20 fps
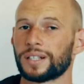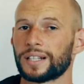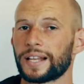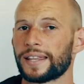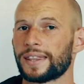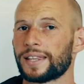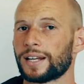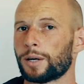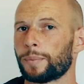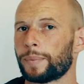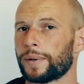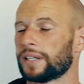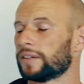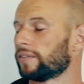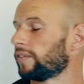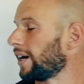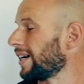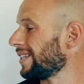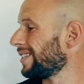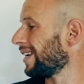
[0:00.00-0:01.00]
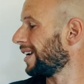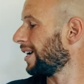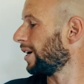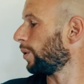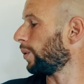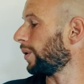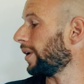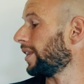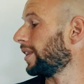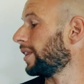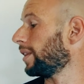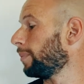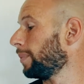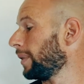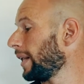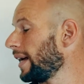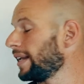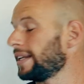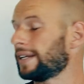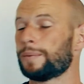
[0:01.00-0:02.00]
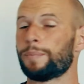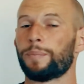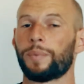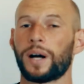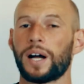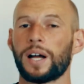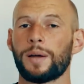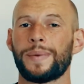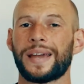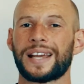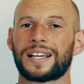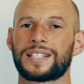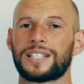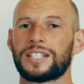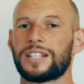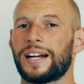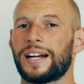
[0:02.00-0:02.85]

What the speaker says: red light therapy device with the Platinum BioMax